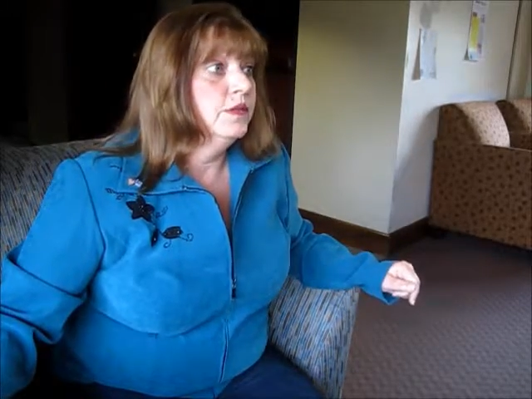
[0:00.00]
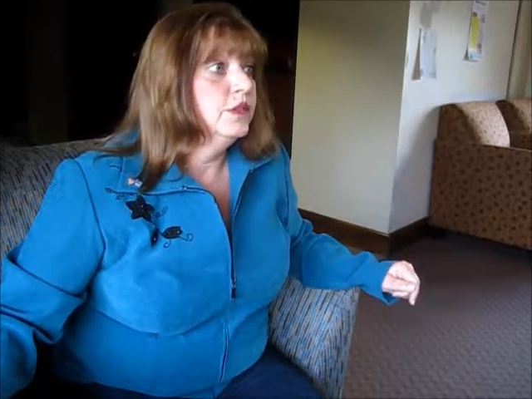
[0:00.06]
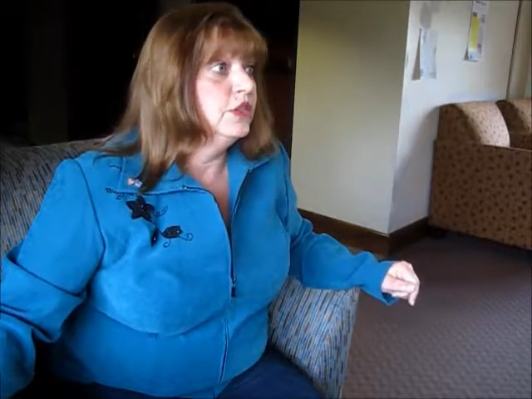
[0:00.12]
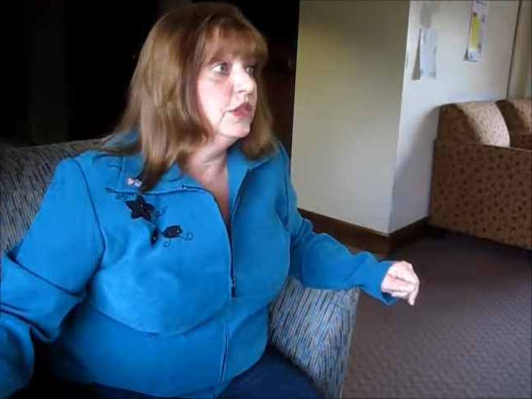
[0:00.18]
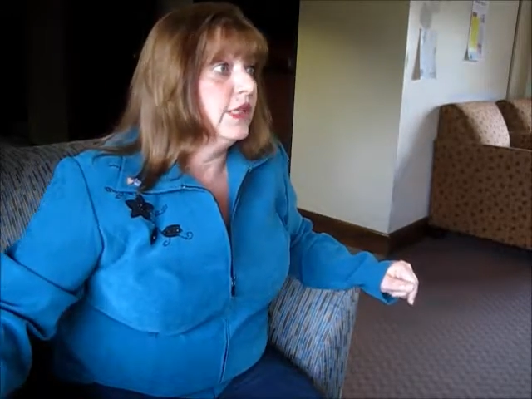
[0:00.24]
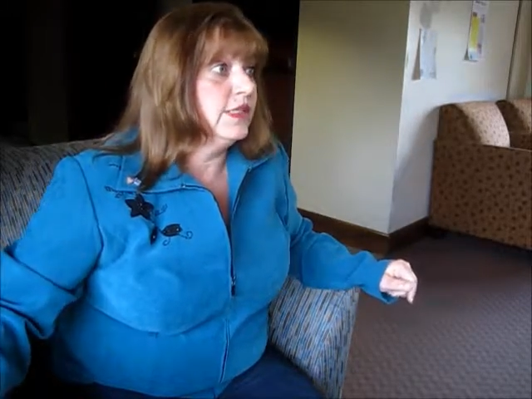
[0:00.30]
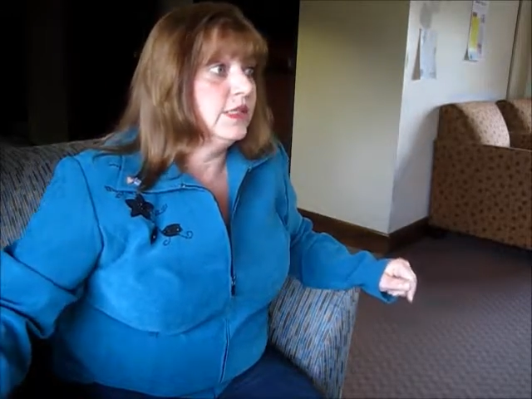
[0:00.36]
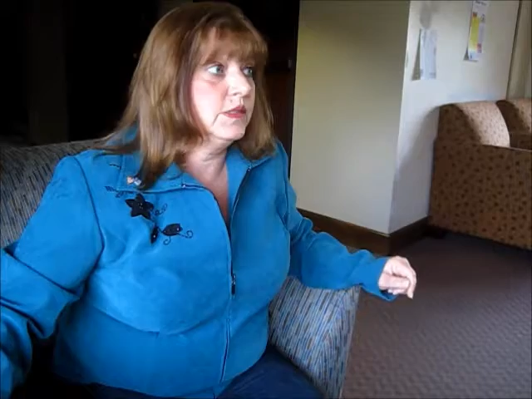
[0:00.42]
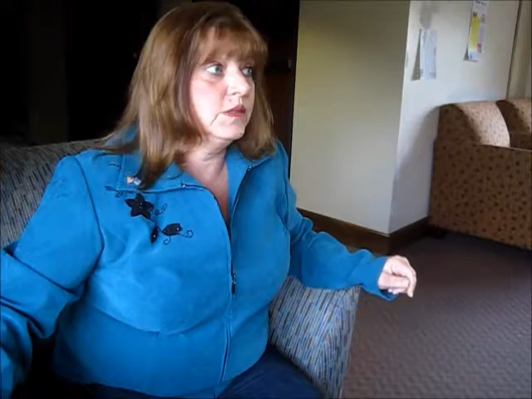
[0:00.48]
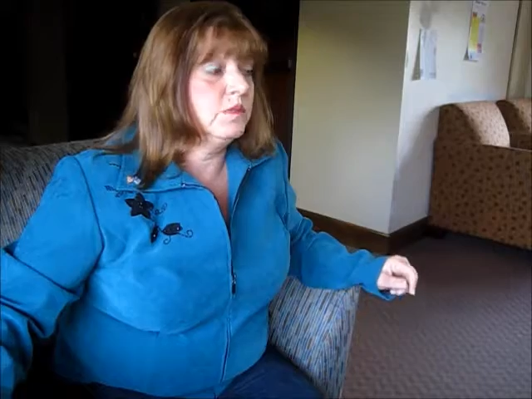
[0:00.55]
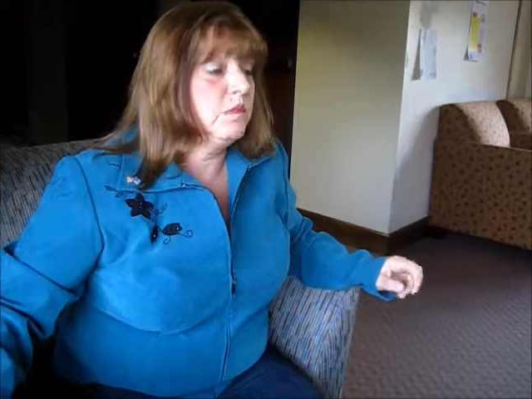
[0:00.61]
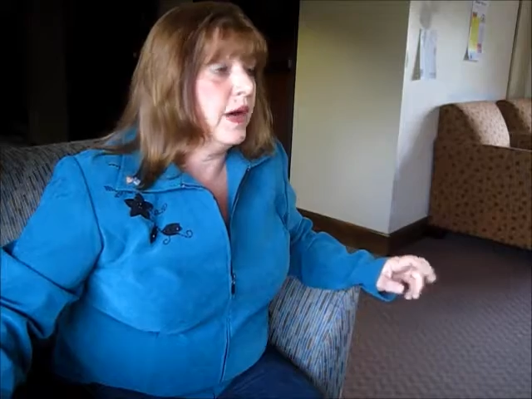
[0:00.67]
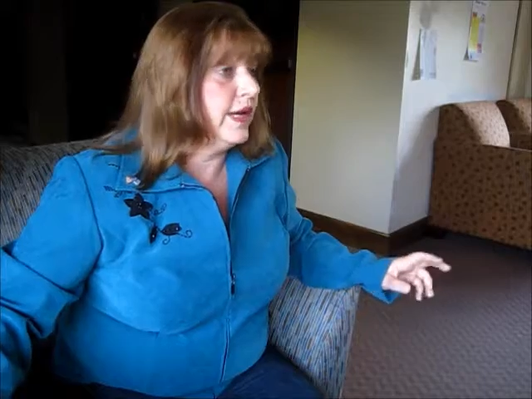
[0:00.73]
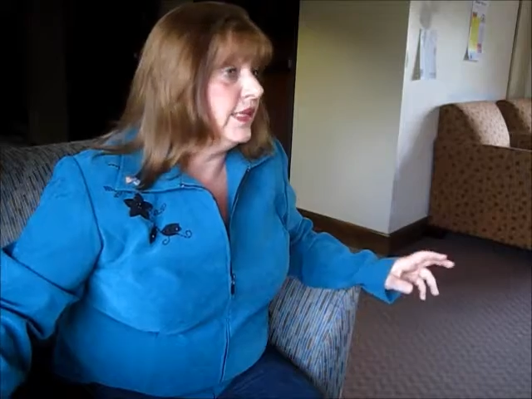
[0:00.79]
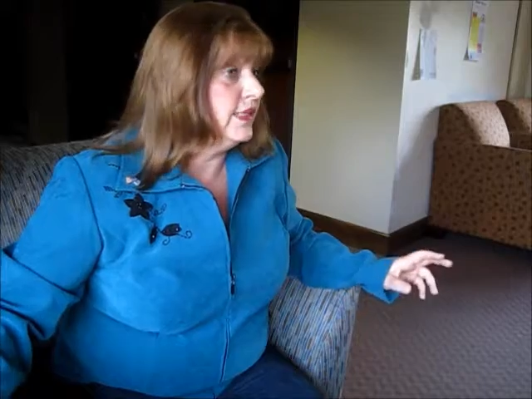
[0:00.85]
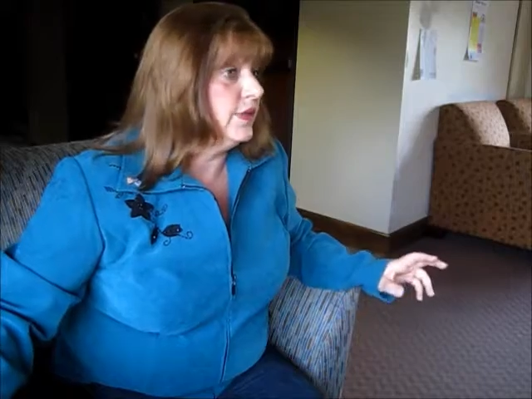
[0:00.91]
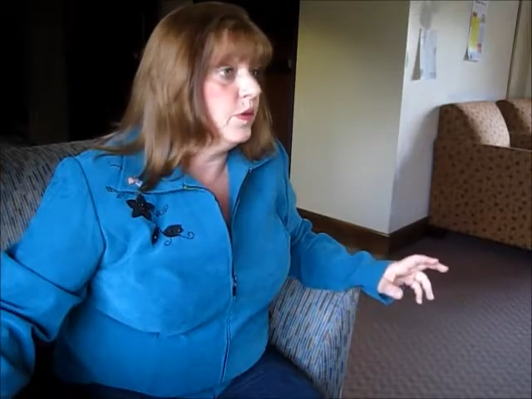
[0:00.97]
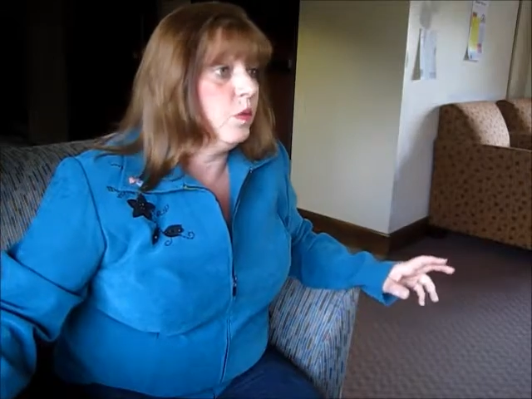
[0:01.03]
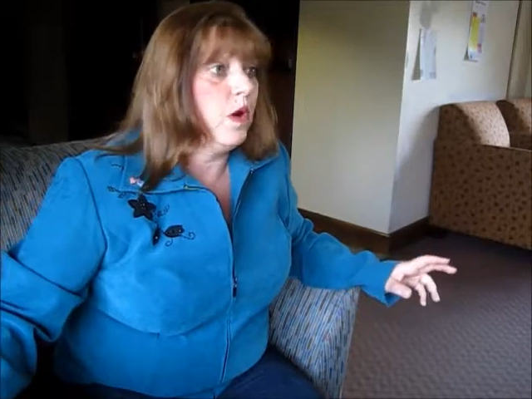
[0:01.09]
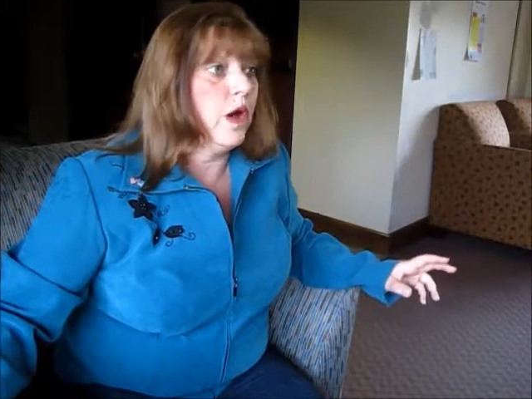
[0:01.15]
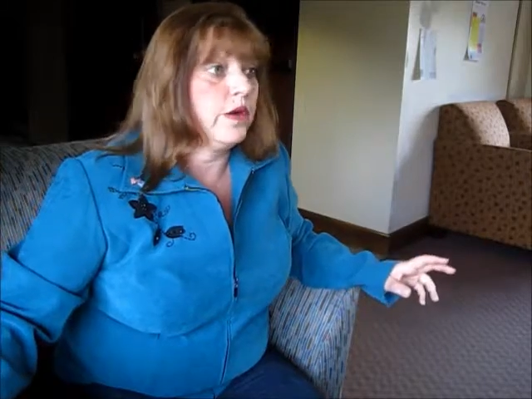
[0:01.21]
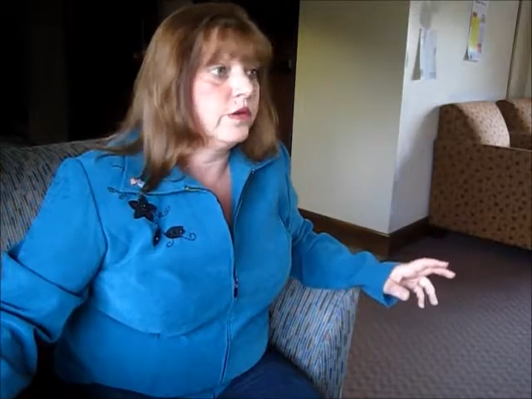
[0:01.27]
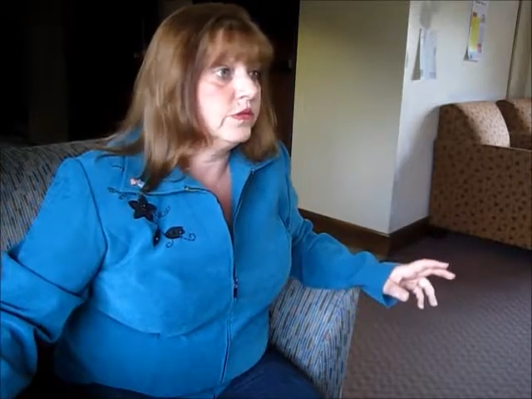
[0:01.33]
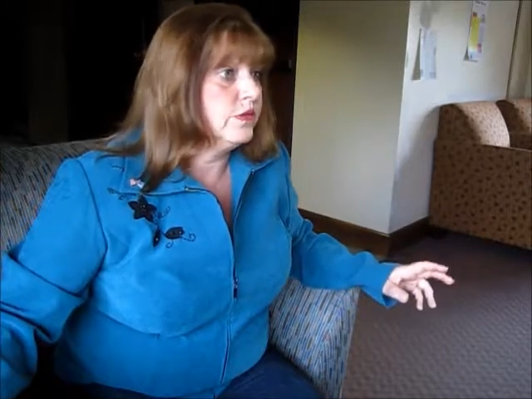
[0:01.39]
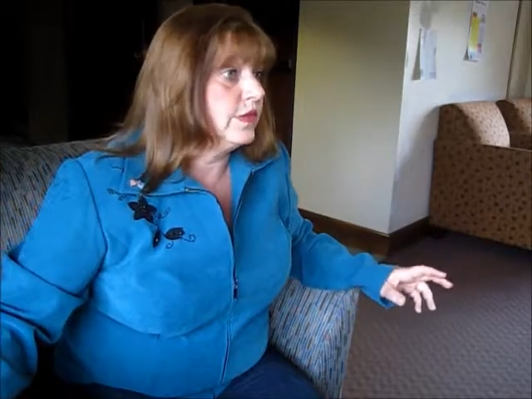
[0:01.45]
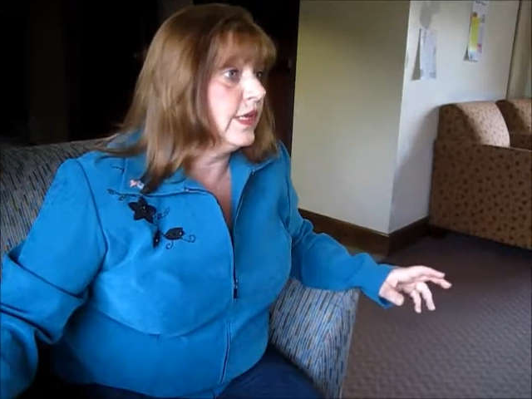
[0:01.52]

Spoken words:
just muddies the waters.